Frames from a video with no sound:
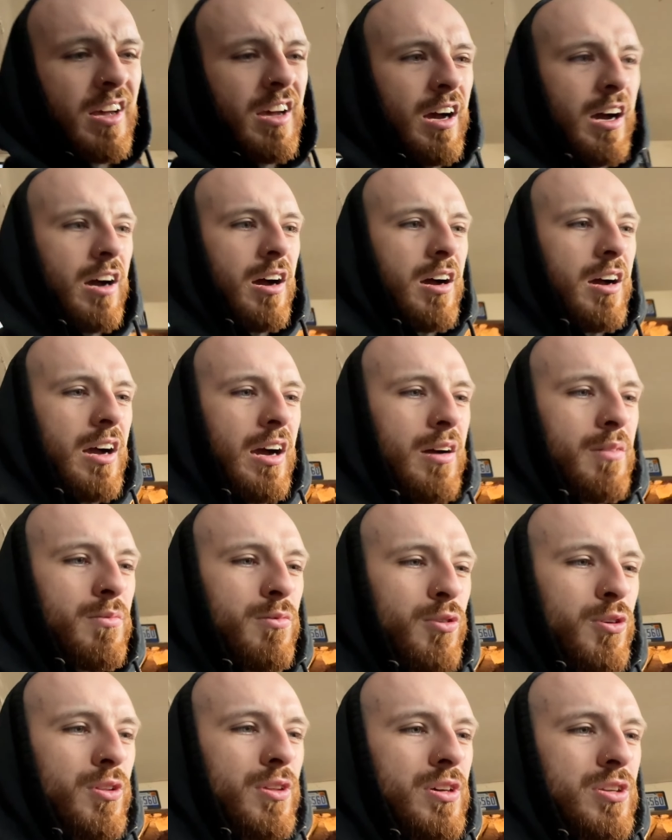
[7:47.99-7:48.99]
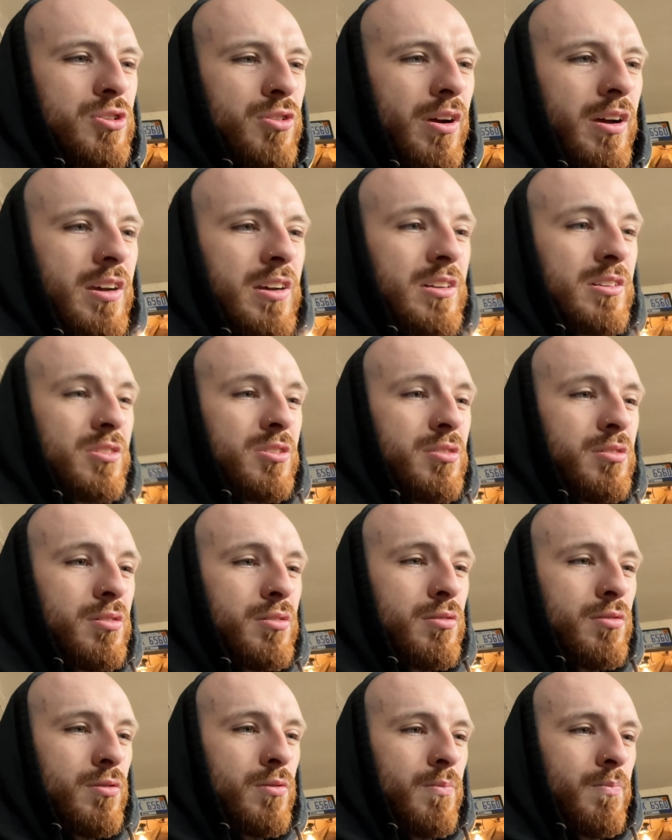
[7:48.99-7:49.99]
I'm really trying
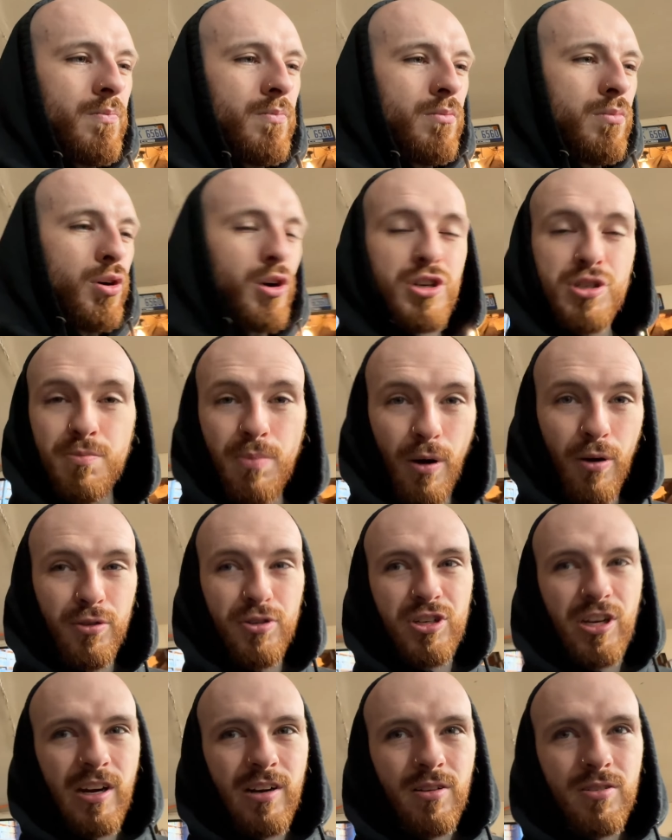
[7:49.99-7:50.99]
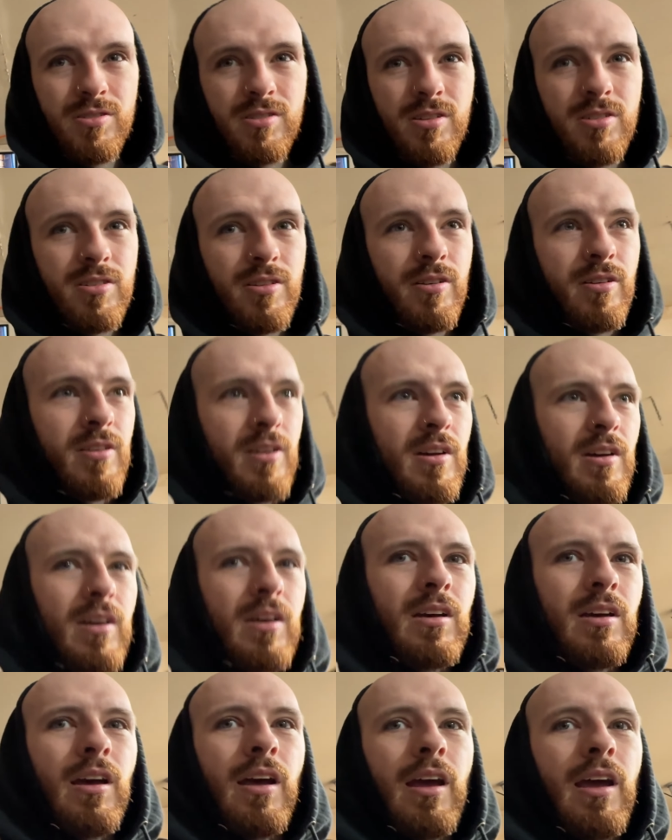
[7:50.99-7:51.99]
to push both channels this year
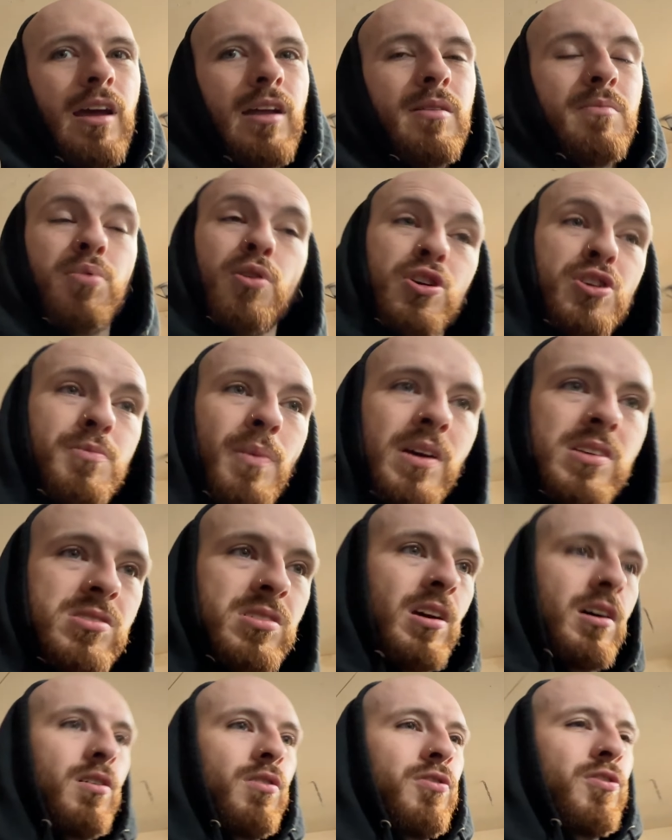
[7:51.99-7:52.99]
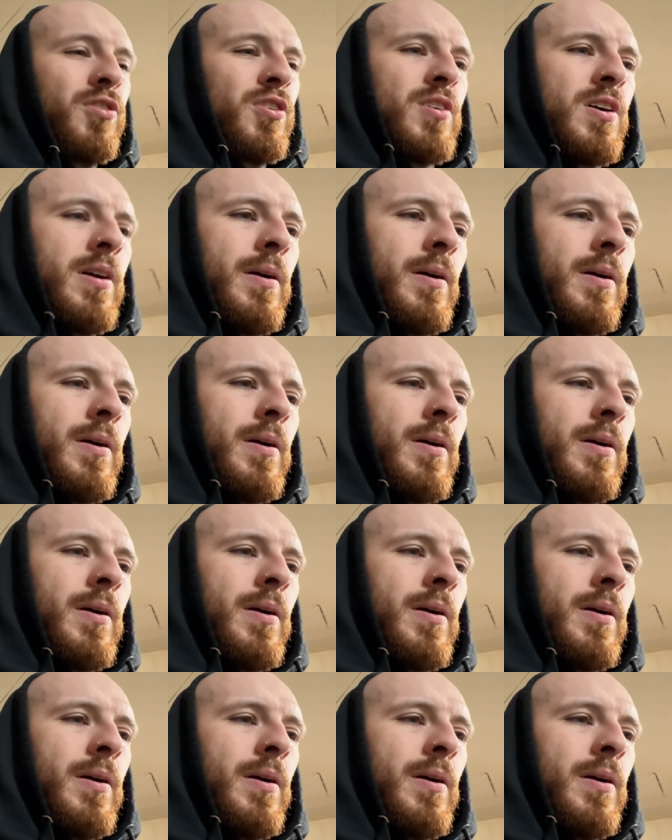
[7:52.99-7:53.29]
and push myself.